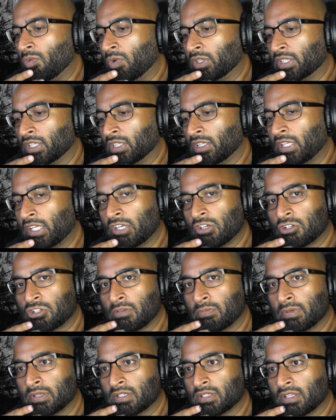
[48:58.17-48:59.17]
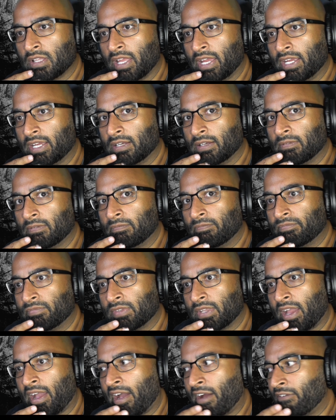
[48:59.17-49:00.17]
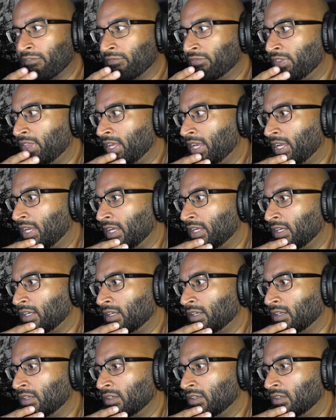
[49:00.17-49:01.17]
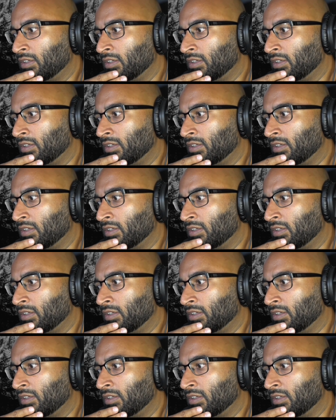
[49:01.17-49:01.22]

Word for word: what the leadership is like have they